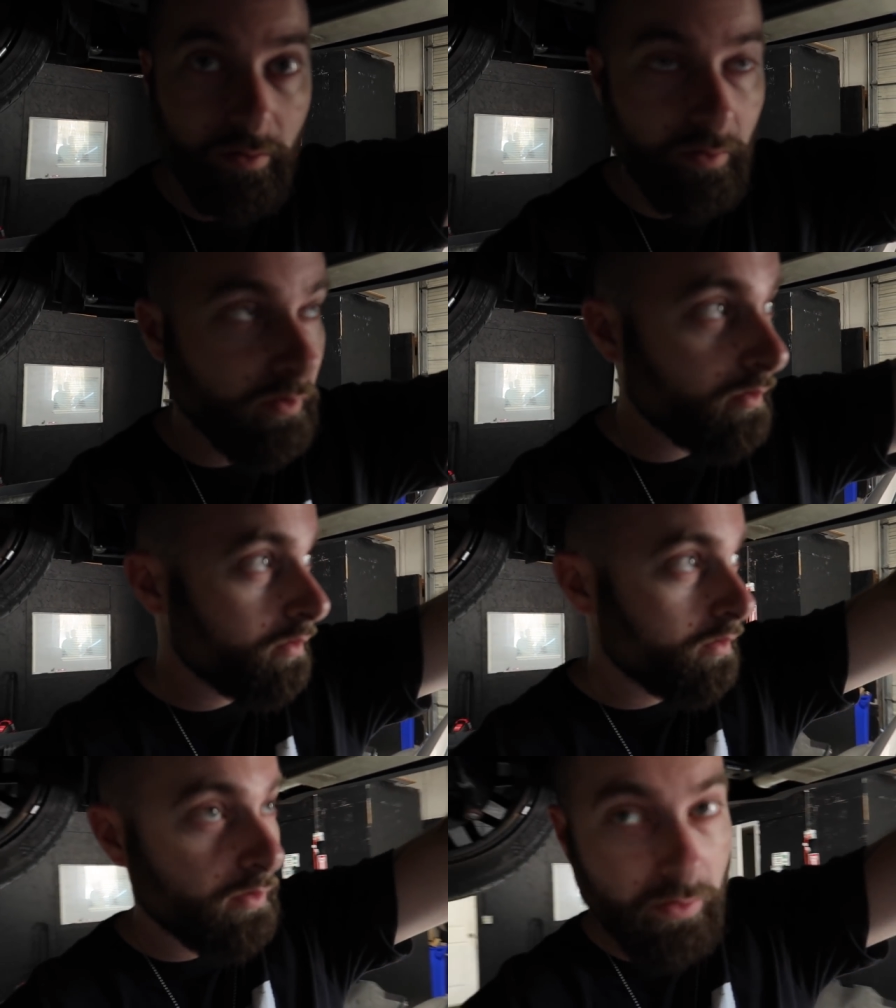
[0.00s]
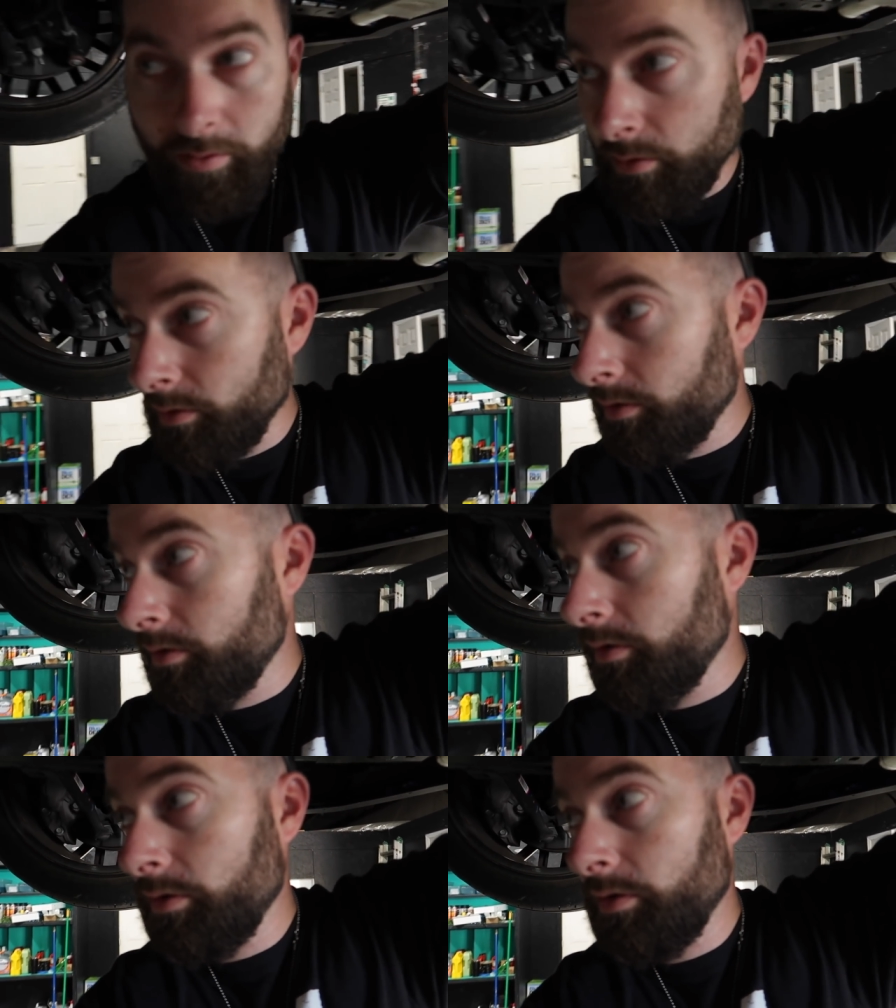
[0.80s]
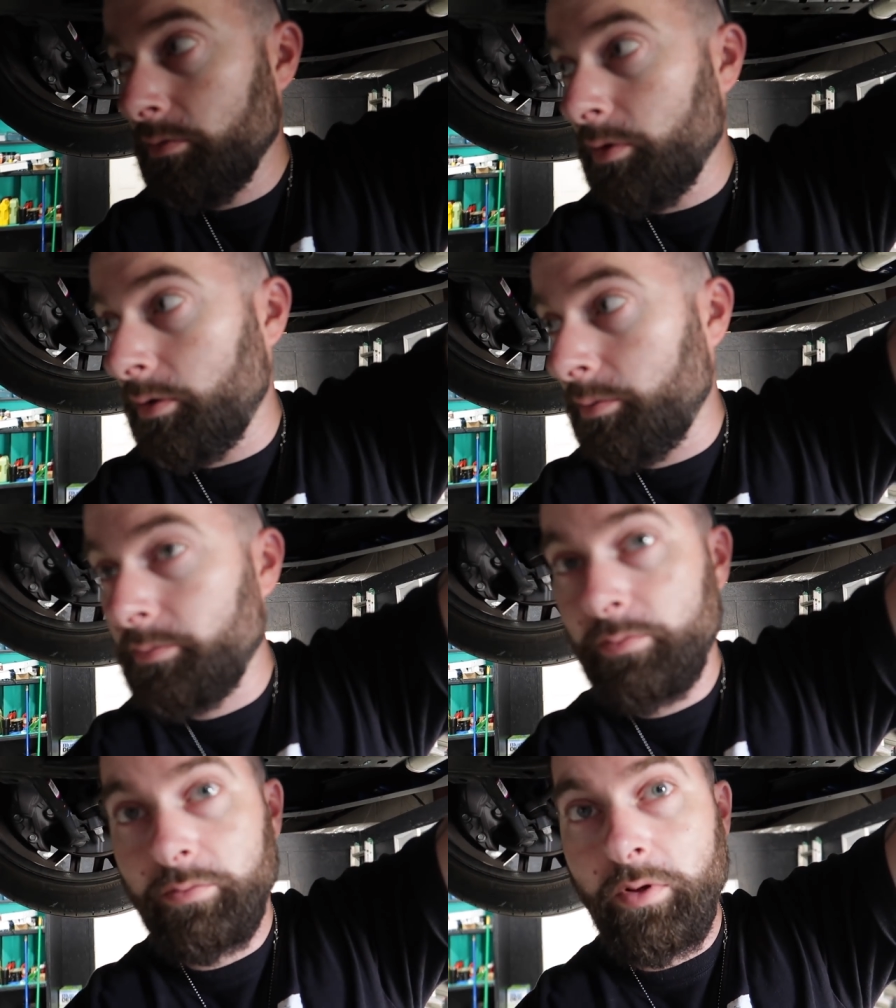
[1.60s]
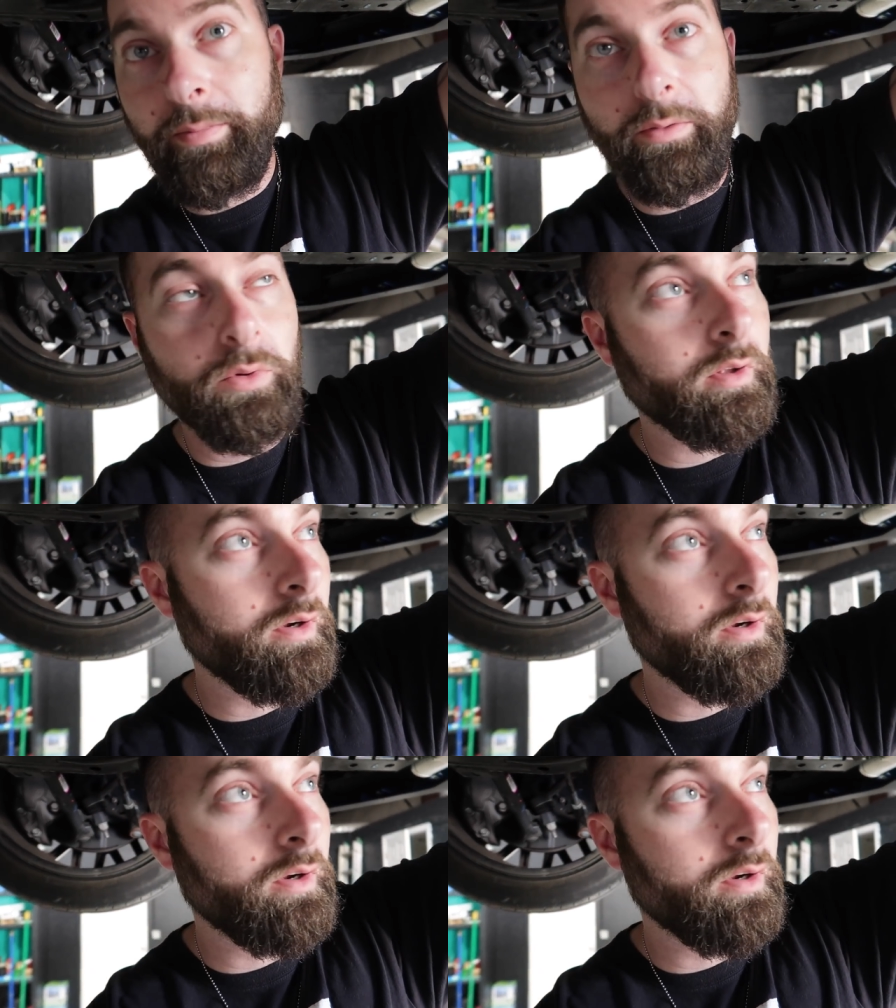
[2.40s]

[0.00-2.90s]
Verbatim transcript: what it does, because the street's not going to tell you what well, it's going to do. I mean, we're